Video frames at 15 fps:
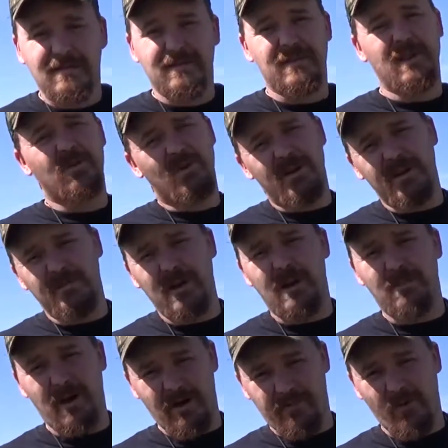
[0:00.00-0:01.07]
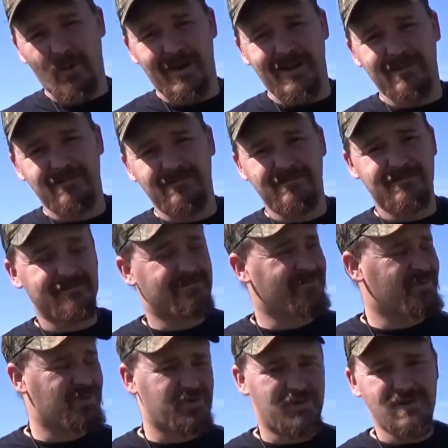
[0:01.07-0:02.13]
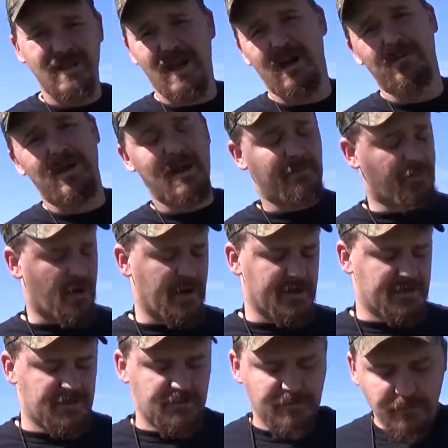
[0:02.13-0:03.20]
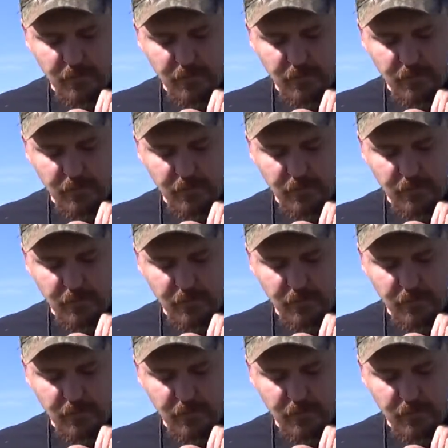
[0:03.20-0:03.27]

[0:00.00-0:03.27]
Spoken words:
They'll run you about $1.40. It's not a bad price.